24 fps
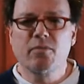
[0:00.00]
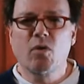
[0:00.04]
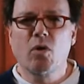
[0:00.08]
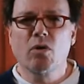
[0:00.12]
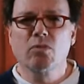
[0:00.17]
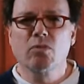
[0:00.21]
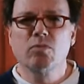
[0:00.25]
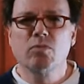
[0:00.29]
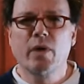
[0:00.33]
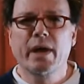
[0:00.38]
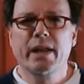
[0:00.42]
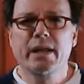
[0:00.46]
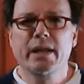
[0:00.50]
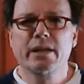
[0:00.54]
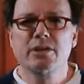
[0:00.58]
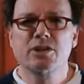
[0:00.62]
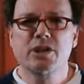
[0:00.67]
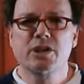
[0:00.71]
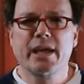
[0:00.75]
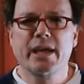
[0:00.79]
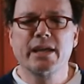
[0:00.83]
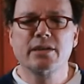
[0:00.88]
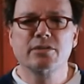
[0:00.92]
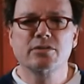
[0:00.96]
already
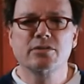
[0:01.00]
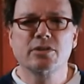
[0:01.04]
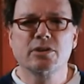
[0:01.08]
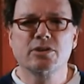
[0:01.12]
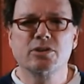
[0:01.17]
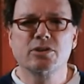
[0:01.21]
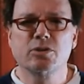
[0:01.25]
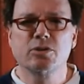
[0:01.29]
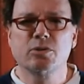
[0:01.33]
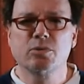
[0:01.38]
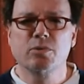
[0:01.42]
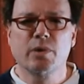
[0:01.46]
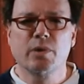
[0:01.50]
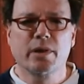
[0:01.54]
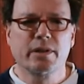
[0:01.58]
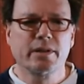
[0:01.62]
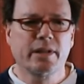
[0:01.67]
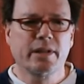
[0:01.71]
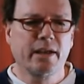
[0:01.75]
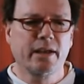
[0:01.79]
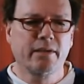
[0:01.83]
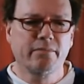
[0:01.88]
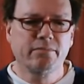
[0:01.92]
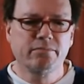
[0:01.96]
changed it to, and
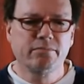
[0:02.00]
they